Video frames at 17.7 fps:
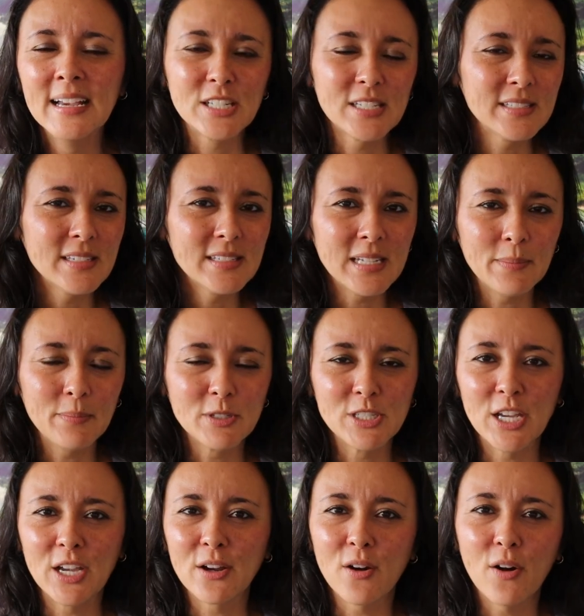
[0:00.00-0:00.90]
just to double
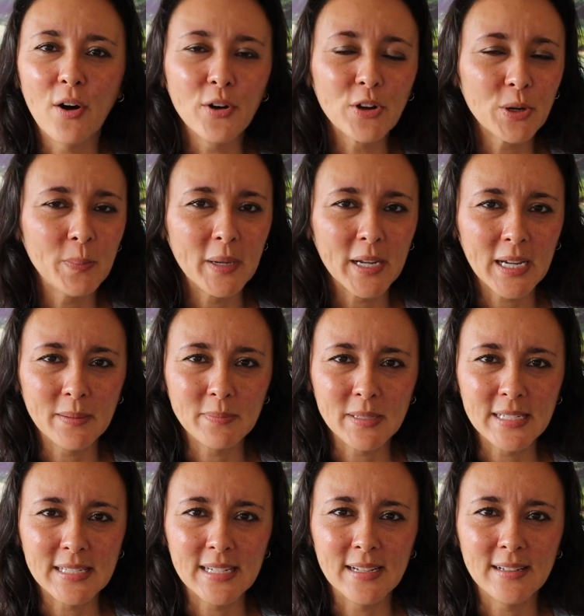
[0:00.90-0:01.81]
check all your pickup
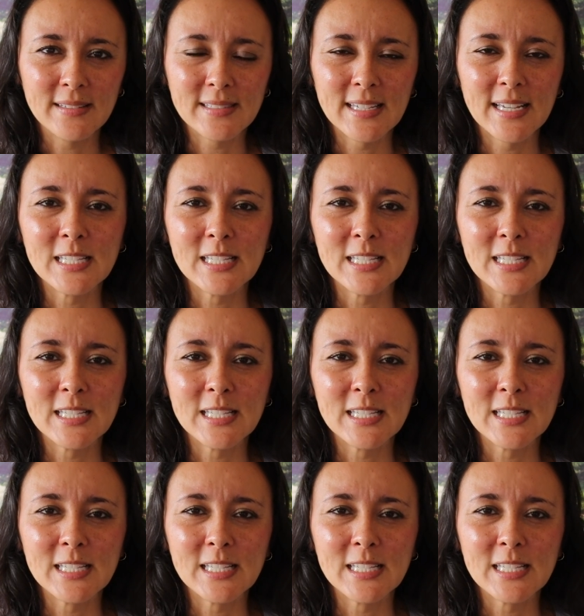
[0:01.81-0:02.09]
details,